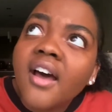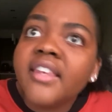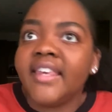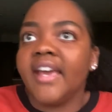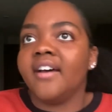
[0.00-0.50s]

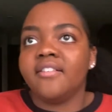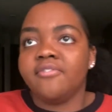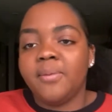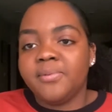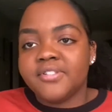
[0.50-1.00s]
yeah,
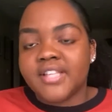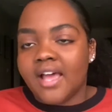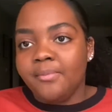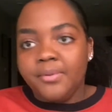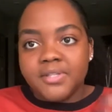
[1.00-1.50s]
rainbows
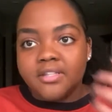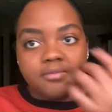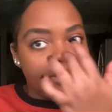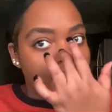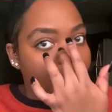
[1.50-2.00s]
I'm obsessed
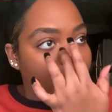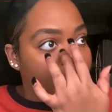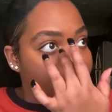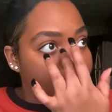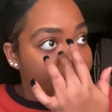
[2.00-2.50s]
with. I think
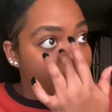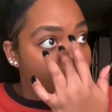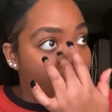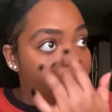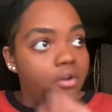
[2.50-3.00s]
they're so
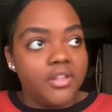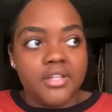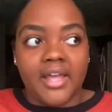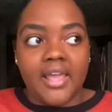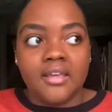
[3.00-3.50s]
cool
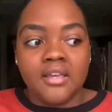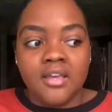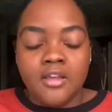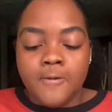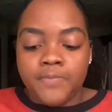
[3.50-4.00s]
and like
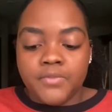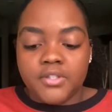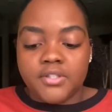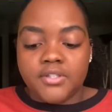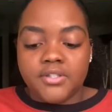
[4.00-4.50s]

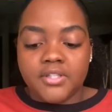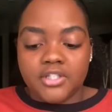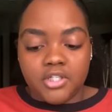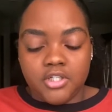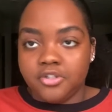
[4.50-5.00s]

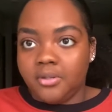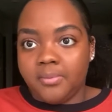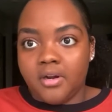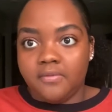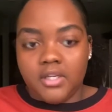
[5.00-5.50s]
such an interesting
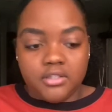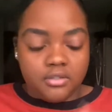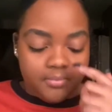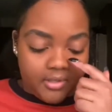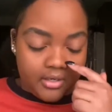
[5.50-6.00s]
part of
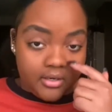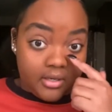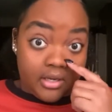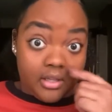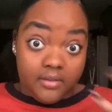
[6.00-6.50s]
nature, but
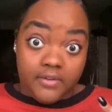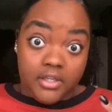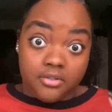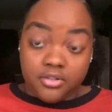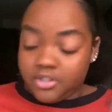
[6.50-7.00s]
I love
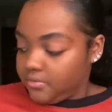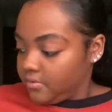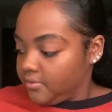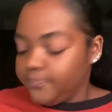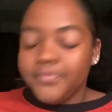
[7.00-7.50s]
nature in
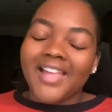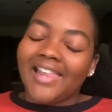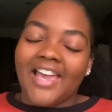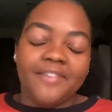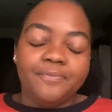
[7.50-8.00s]
general. I
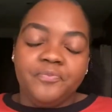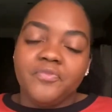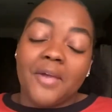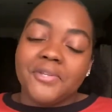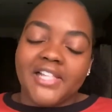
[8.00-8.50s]

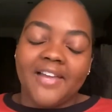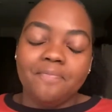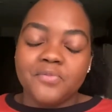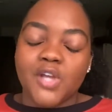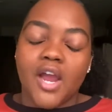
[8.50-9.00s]
lied. That was a lie.
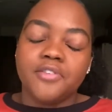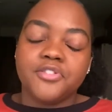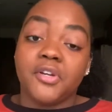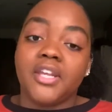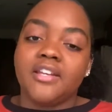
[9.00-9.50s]
I'm sorry.
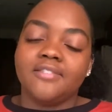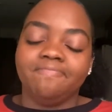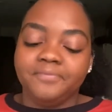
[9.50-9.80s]
Don't get it.